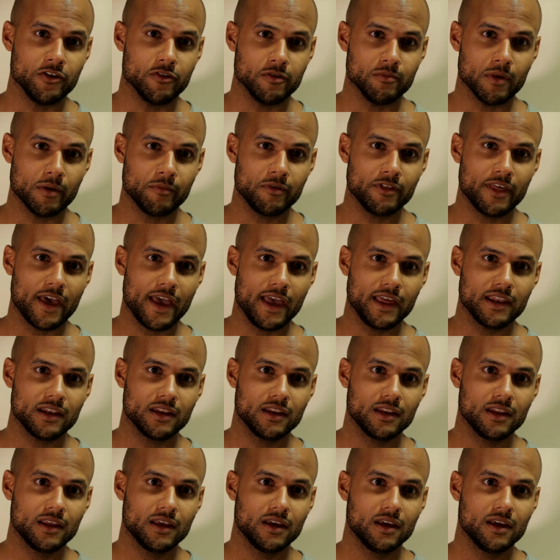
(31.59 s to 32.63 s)
You um, remember
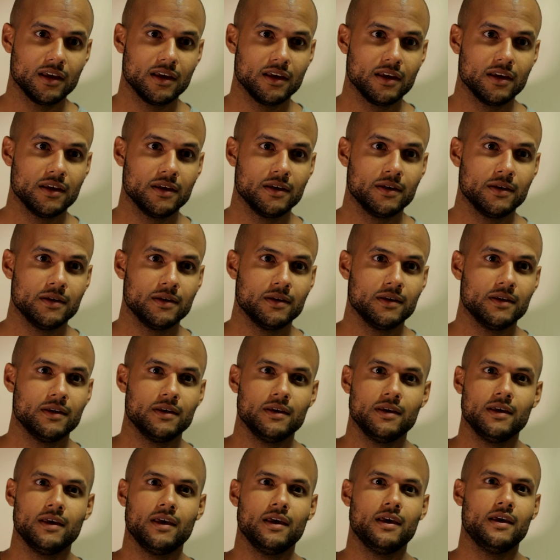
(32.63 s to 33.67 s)
that? Damn, she was fine.